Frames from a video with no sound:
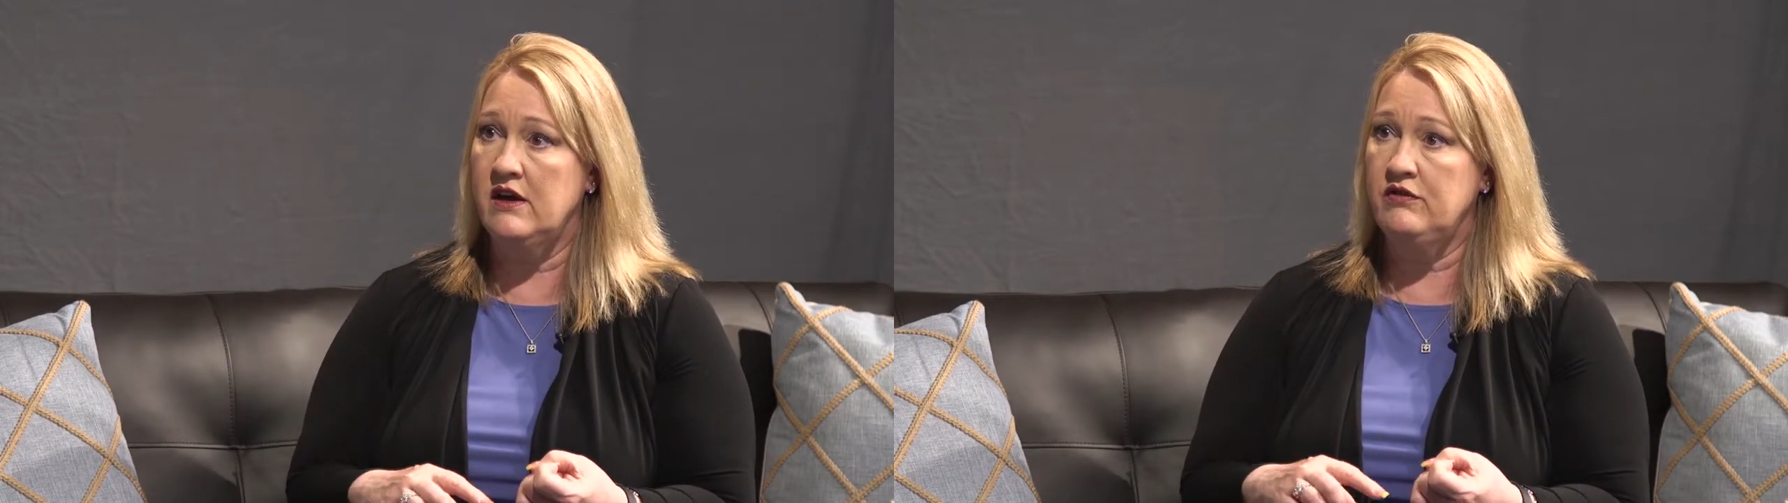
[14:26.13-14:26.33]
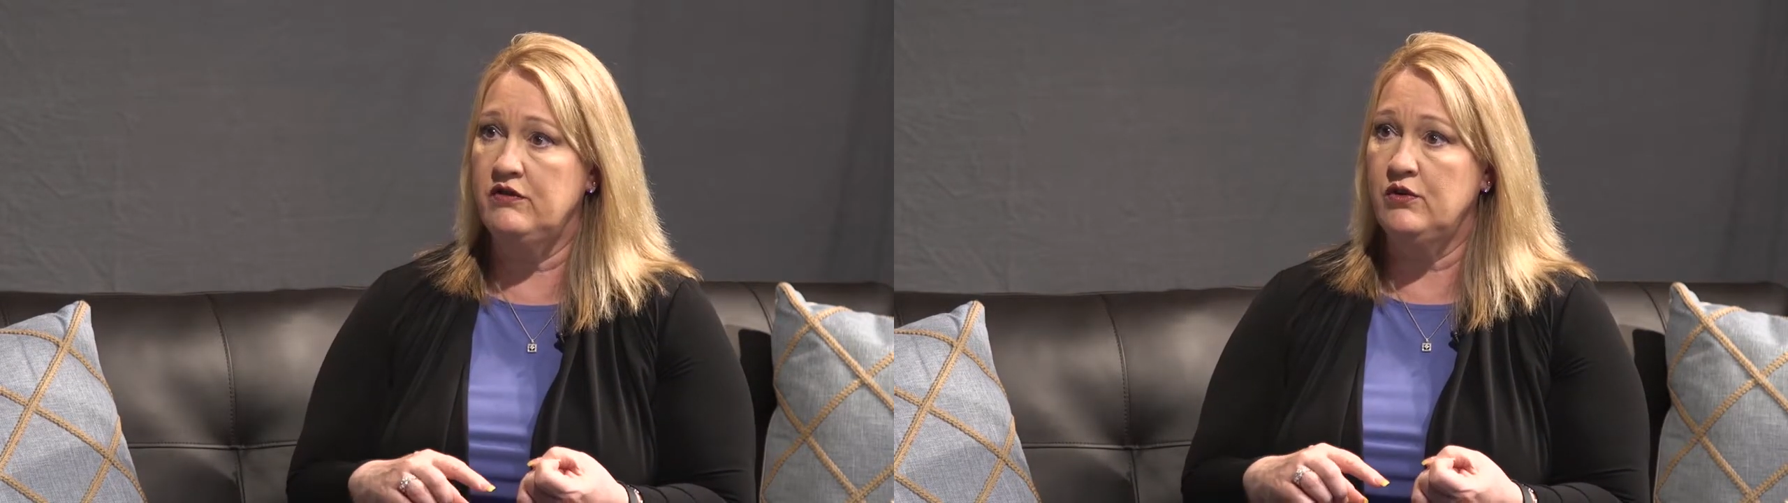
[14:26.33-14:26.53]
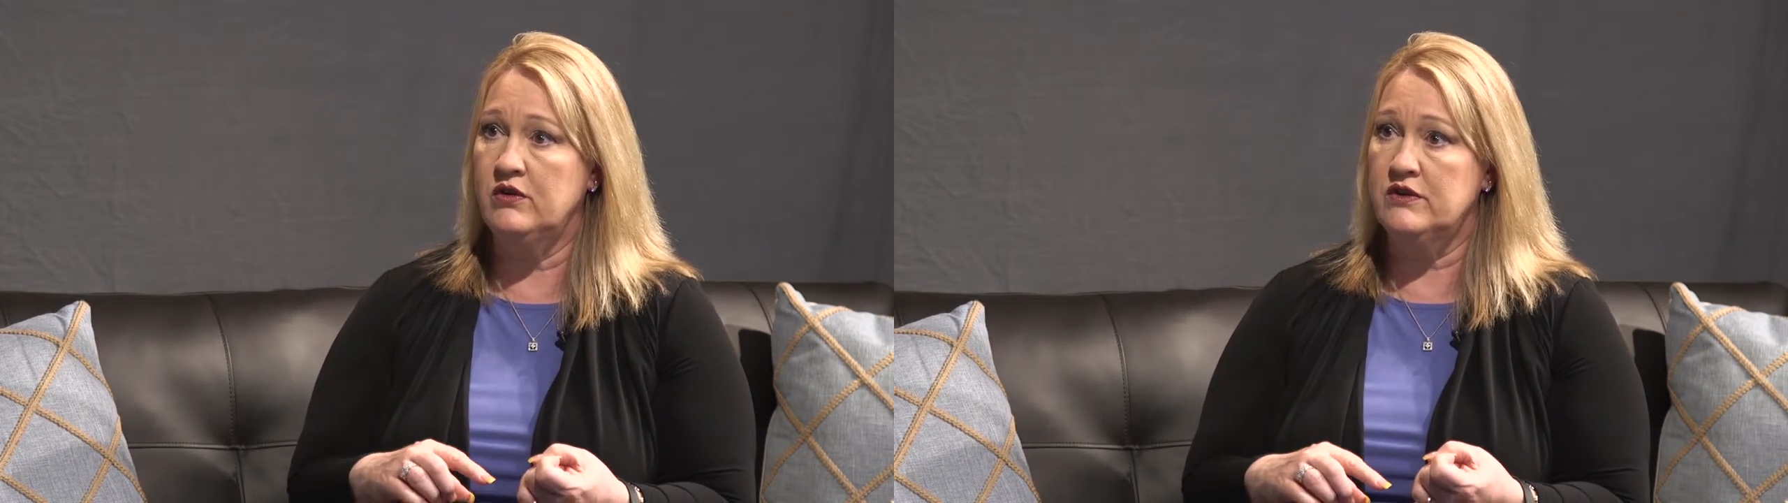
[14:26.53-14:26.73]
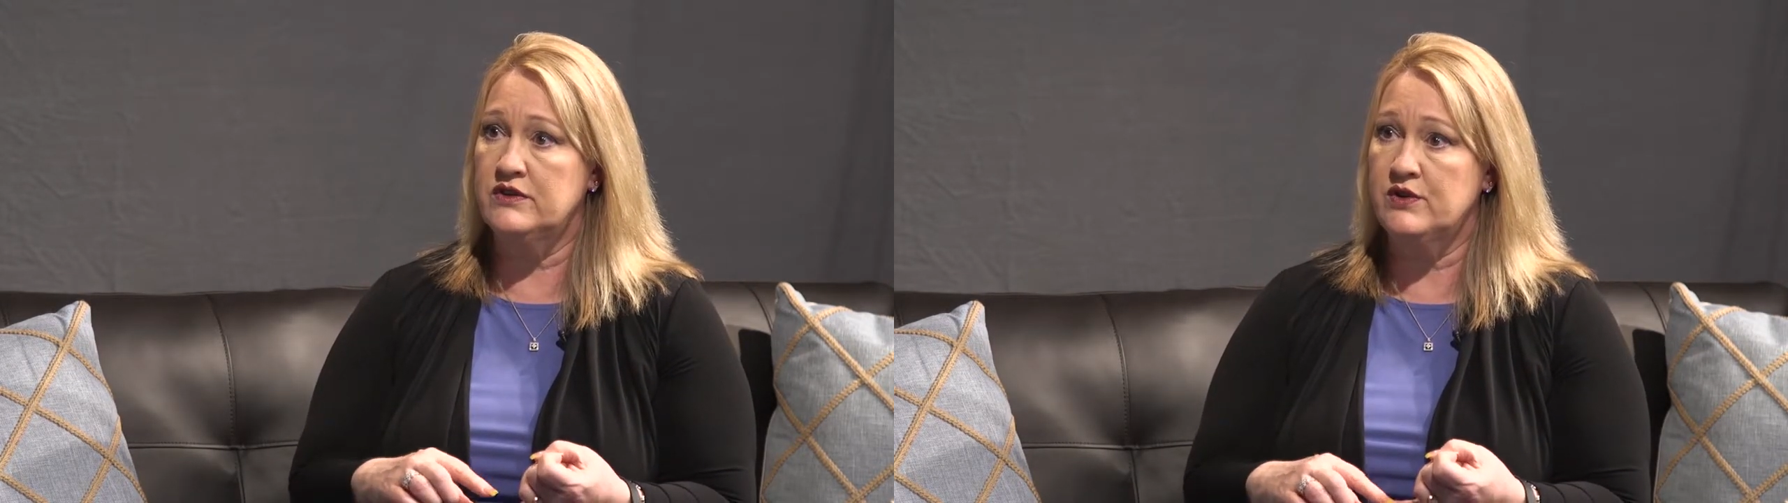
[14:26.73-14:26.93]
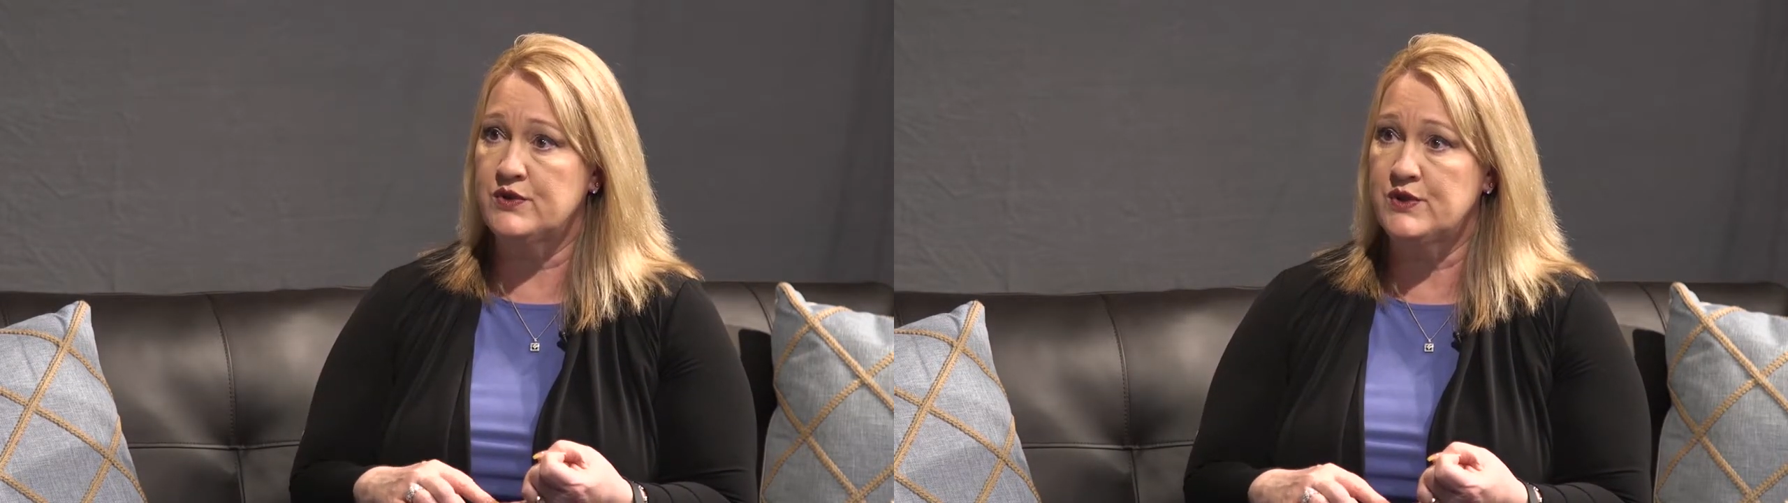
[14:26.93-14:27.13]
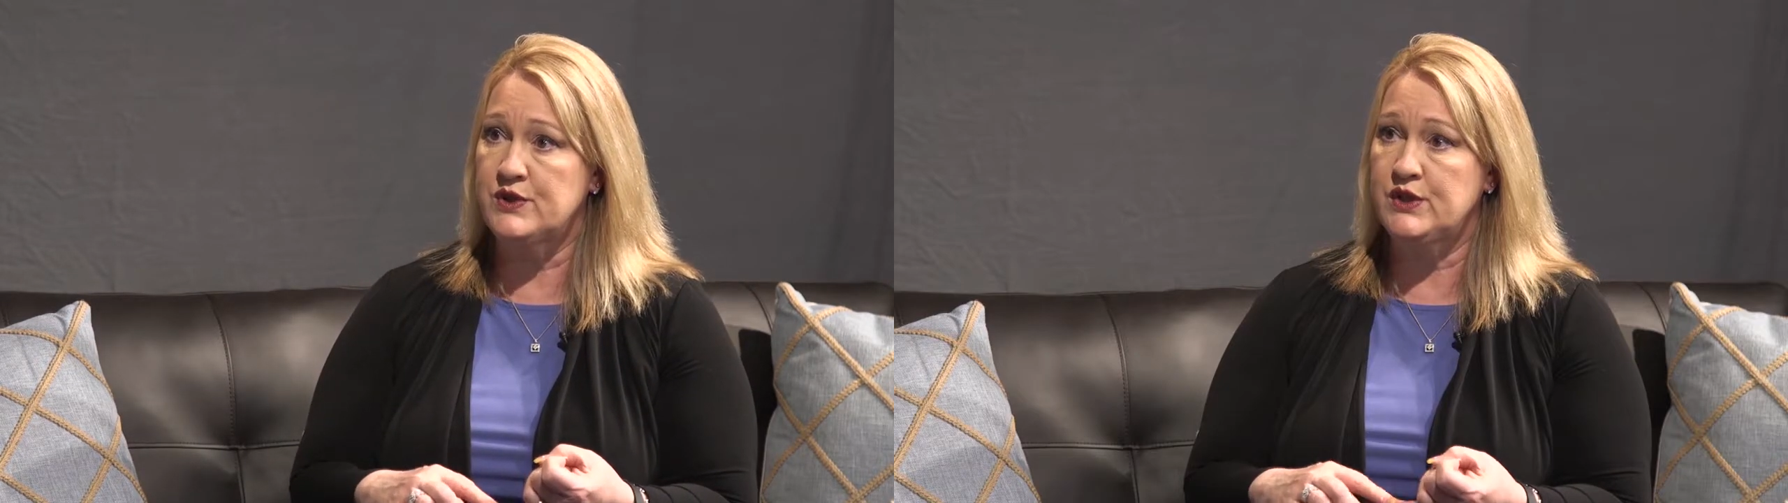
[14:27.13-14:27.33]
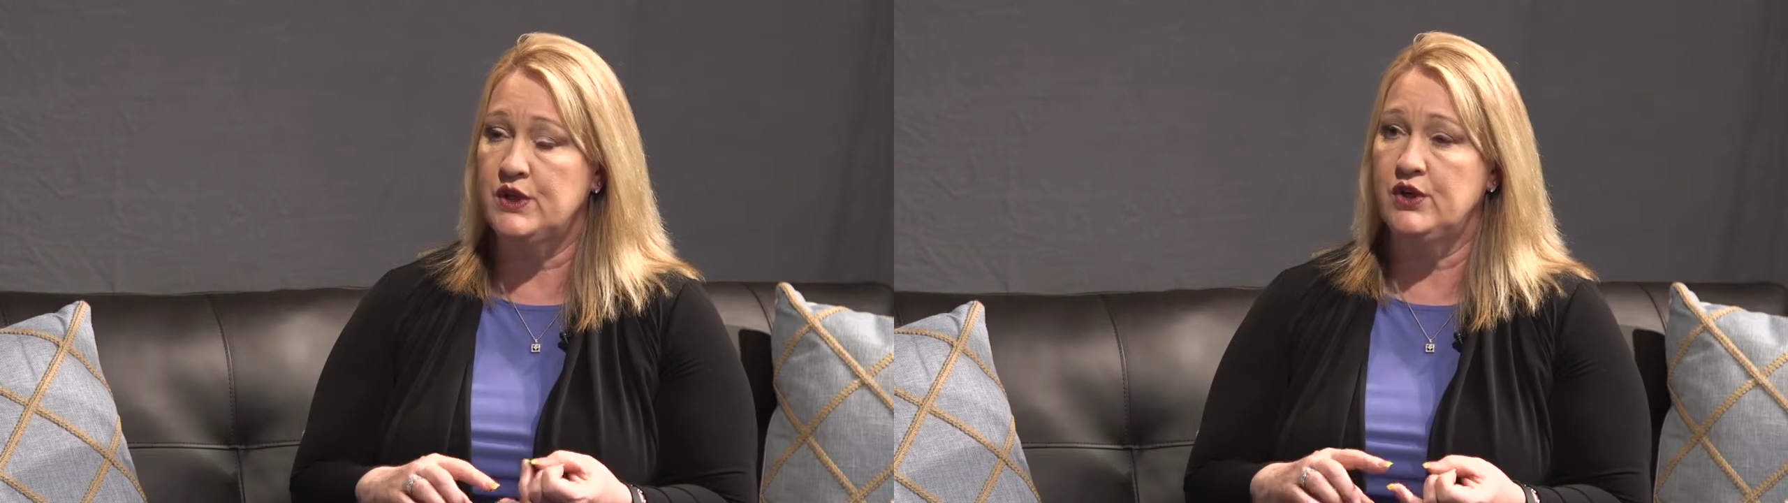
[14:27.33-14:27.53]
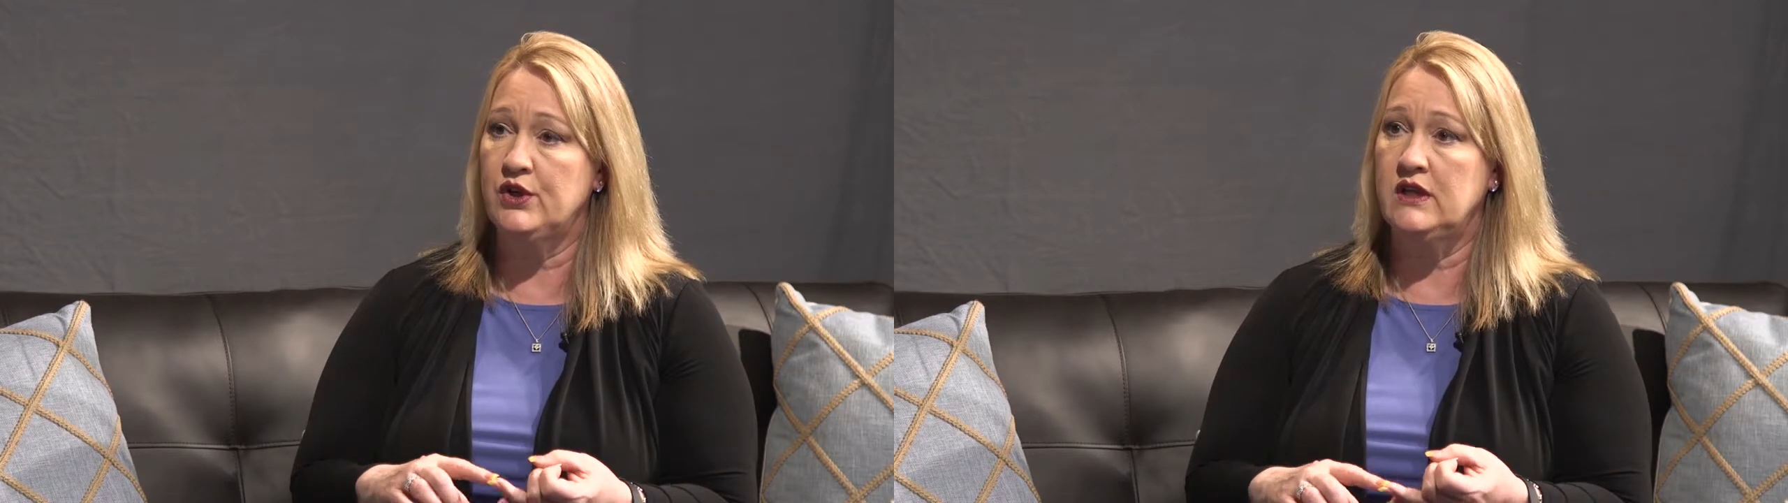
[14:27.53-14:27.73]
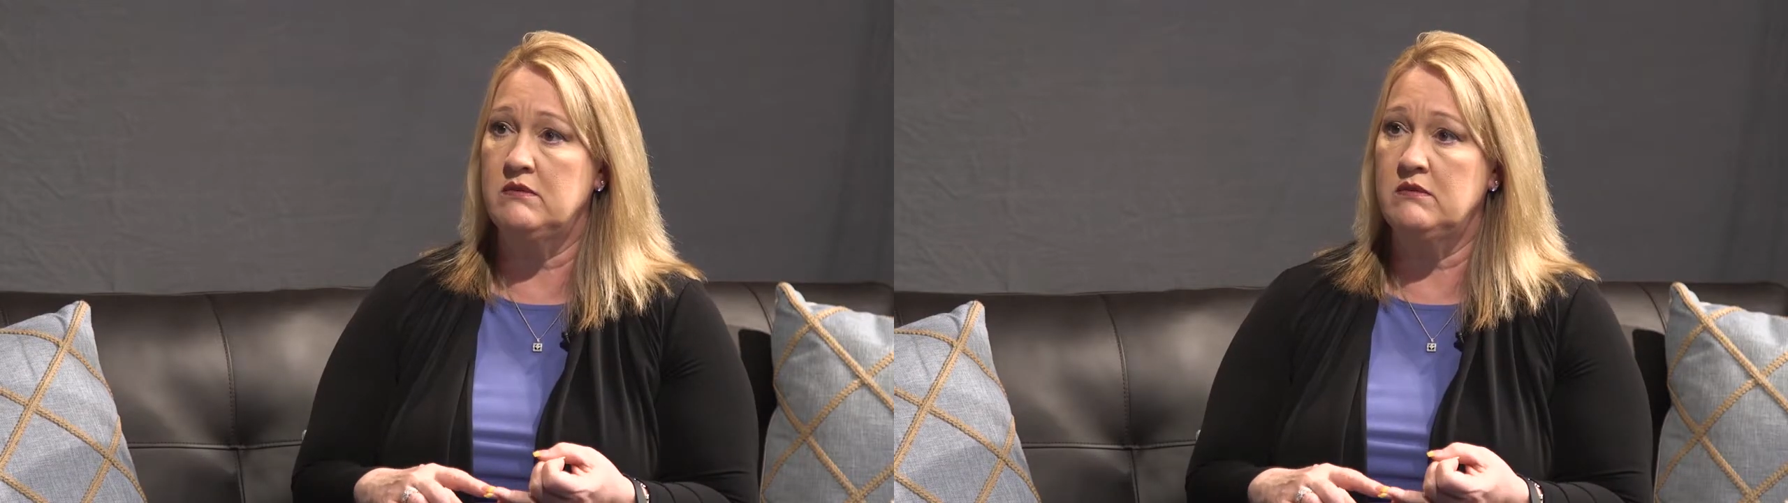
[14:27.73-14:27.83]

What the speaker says: of your Social Security